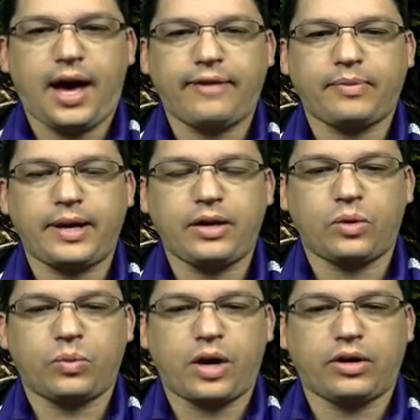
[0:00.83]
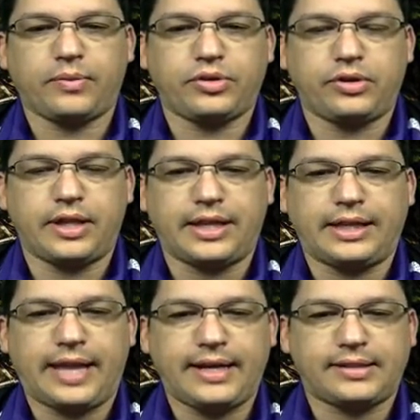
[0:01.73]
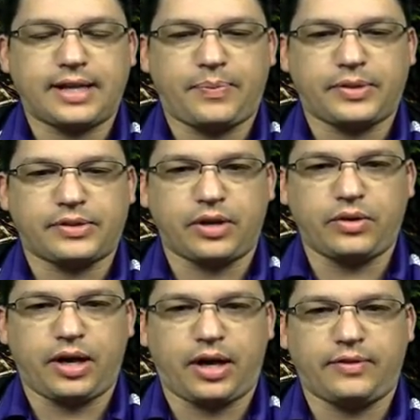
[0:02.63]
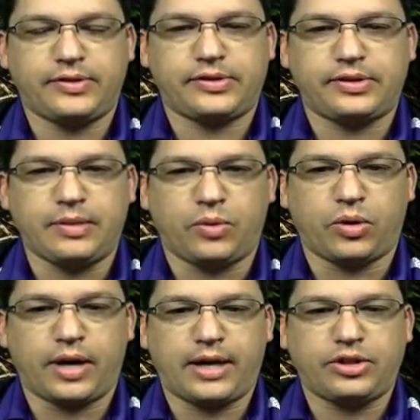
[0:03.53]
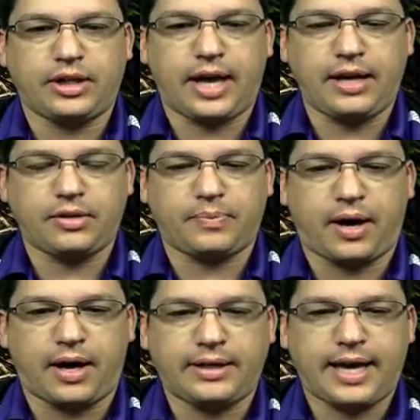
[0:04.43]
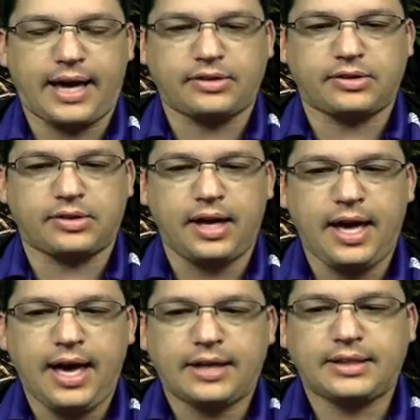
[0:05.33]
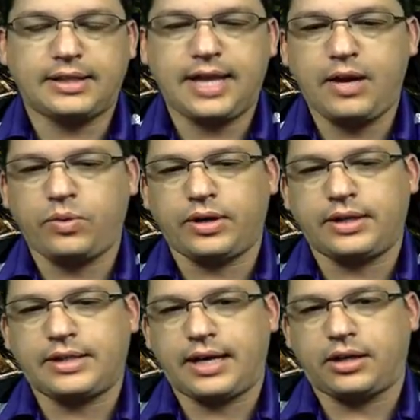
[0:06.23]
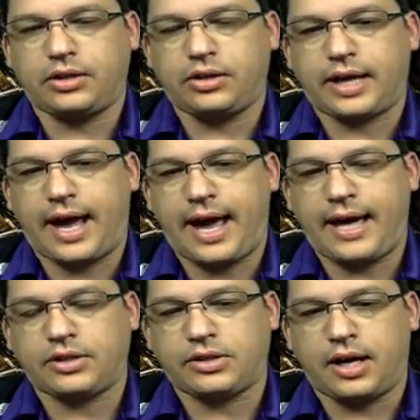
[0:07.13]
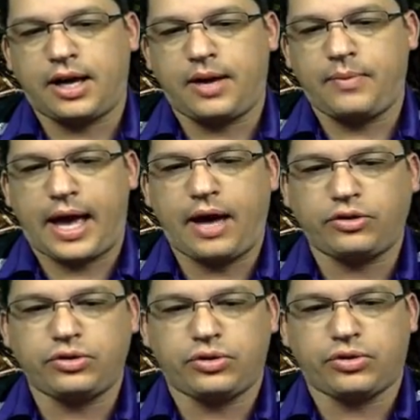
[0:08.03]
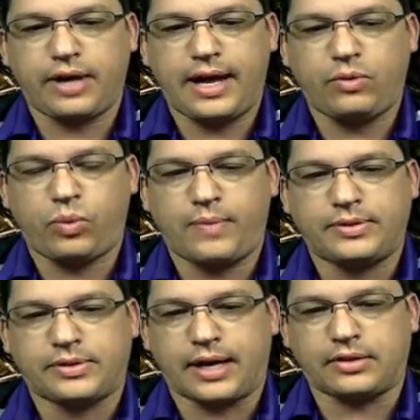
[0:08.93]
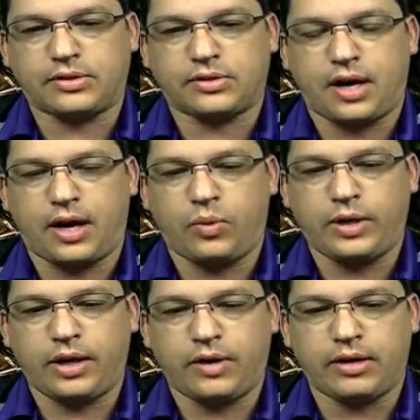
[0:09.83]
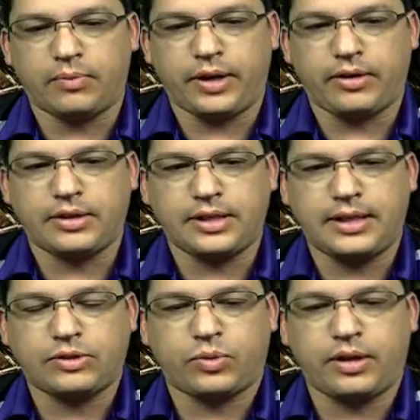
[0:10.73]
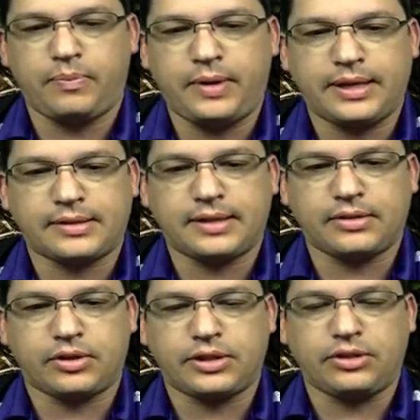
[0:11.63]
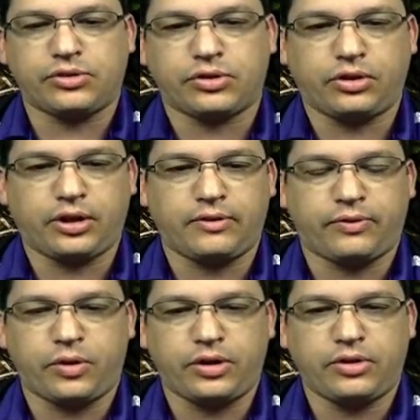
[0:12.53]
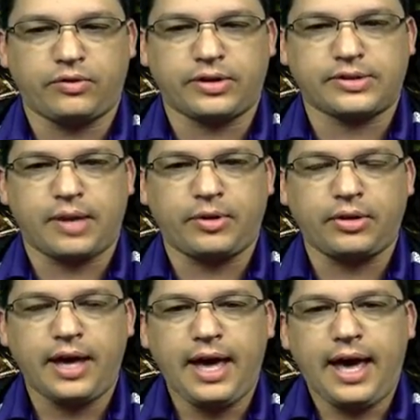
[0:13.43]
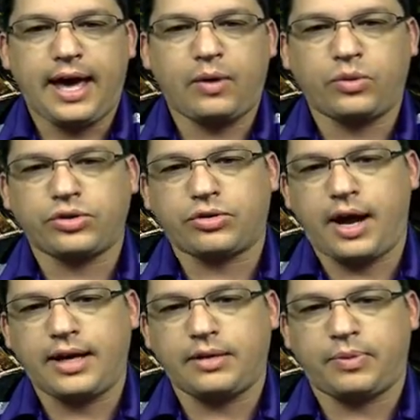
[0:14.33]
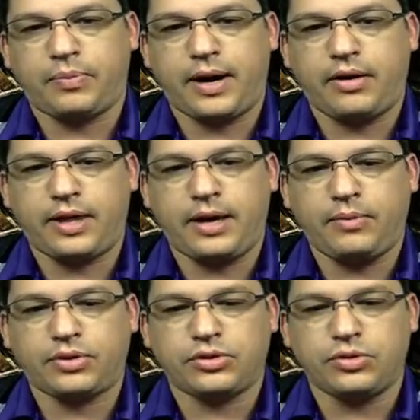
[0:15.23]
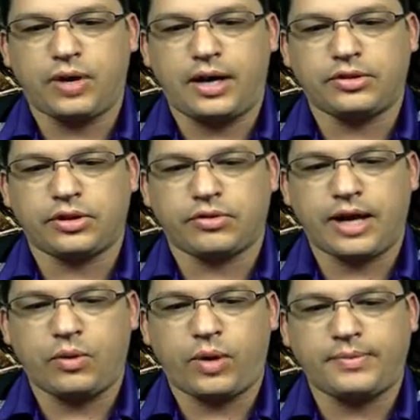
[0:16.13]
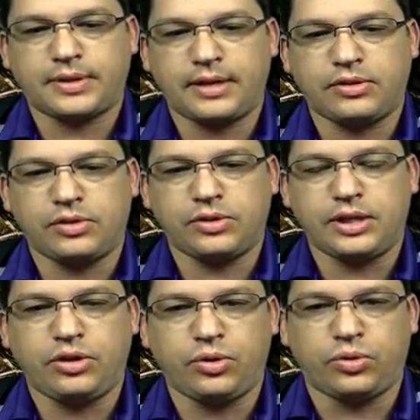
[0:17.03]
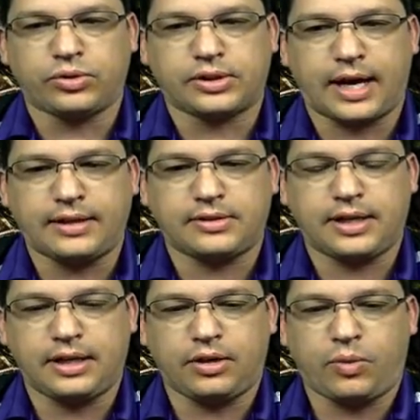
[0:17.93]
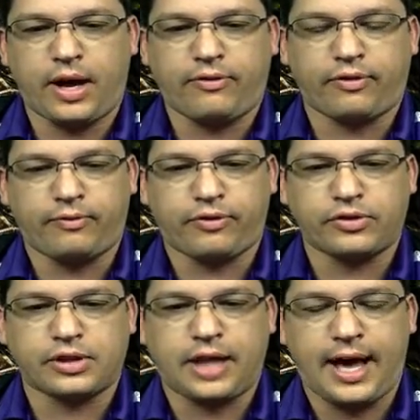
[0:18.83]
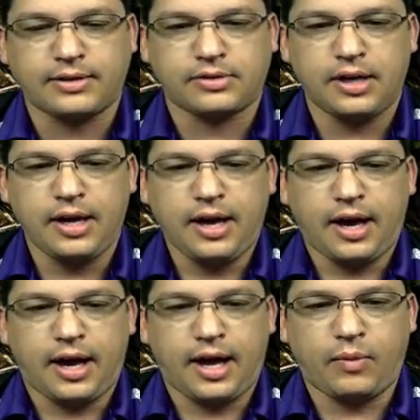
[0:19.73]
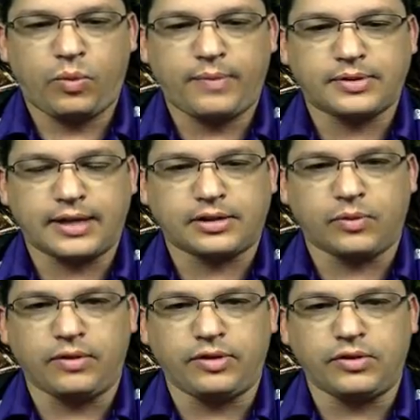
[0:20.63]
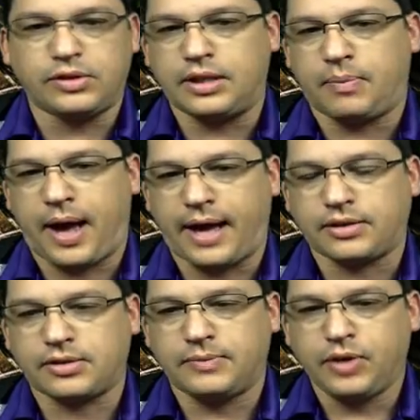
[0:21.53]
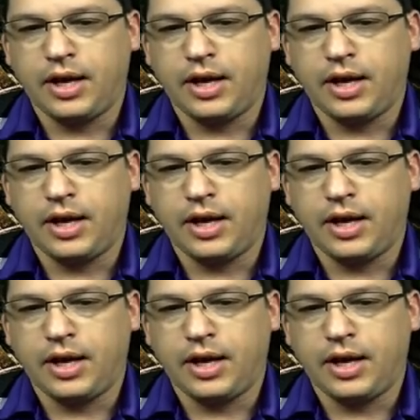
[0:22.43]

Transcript: Hi, everybody. Welcome to the latest episode of Seymour Educate Podcasts. Today, we're going to take a look at um, how to create websites. Uh, we know here in Pickerington, that's one of the biggest things our teachers are looking for to do over the summer, and we're trying to prepare them to, uh, to create websites using Google Sites, getting away from first class um, websites that we've used in the past.